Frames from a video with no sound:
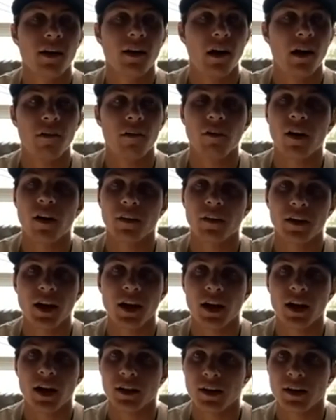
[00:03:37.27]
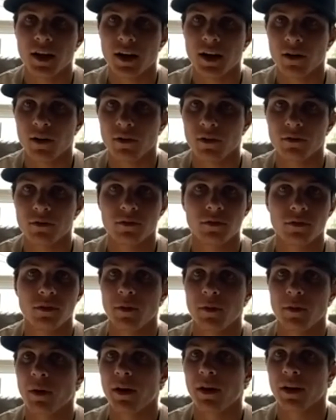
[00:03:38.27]
I finally got it down,
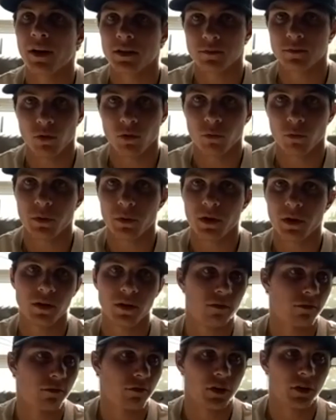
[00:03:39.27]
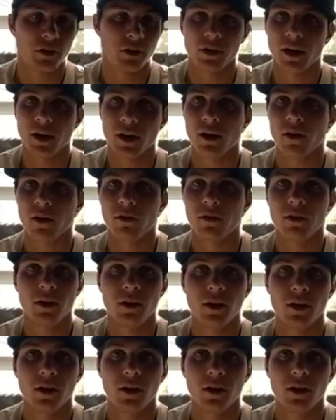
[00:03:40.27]
and my next bullpen figured out